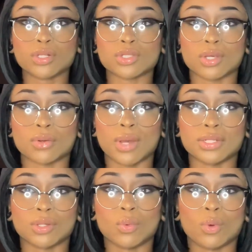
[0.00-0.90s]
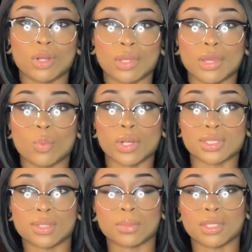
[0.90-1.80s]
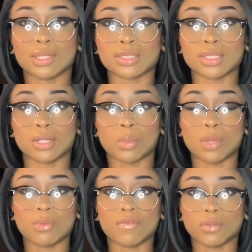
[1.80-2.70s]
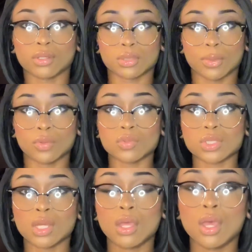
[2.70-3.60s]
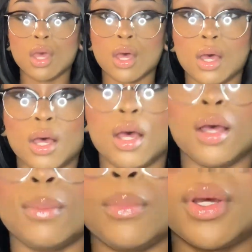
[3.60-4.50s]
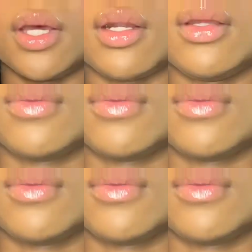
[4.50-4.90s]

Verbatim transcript: so I don't wanna like wear something that's gonna make me feel exposed. Um, but